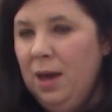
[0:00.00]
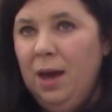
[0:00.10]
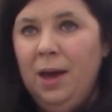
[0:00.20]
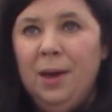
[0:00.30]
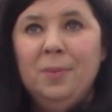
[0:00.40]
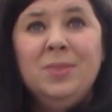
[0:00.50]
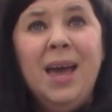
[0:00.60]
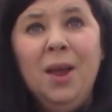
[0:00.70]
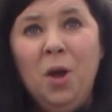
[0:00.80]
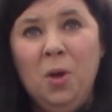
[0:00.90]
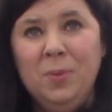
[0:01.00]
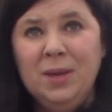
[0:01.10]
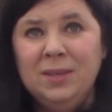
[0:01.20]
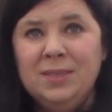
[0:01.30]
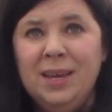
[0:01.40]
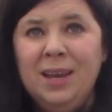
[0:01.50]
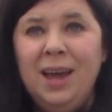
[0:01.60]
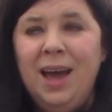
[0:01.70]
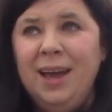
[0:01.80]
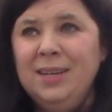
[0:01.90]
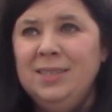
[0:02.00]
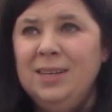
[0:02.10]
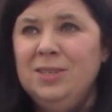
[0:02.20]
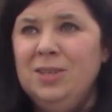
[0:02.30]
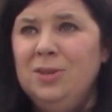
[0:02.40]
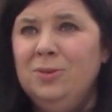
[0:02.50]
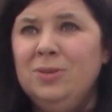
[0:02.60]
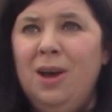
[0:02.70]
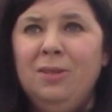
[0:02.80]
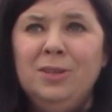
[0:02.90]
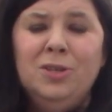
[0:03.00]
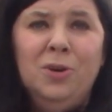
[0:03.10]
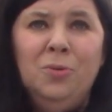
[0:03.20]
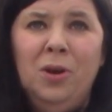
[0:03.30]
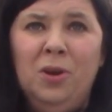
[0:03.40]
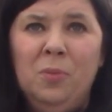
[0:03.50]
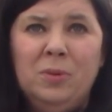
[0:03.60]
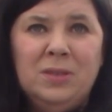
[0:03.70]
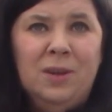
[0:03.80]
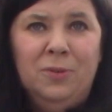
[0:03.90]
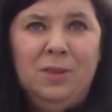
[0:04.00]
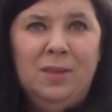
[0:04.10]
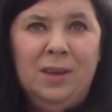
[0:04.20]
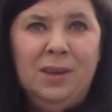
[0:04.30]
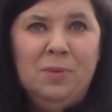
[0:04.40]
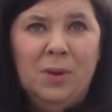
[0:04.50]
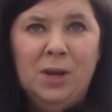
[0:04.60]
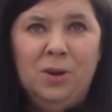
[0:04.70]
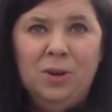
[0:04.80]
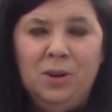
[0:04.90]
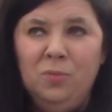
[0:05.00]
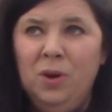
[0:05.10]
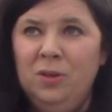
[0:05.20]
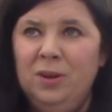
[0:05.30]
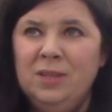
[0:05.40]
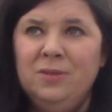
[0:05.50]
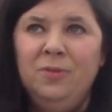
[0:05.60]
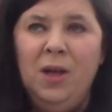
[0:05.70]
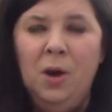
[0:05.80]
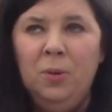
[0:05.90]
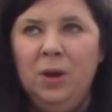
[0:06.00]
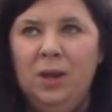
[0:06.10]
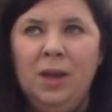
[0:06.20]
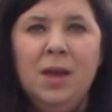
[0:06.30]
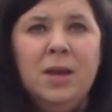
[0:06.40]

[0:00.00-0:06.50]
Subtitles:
That all being said, I tend to use Hollytone on almost everything in my garden, whether it's a flowering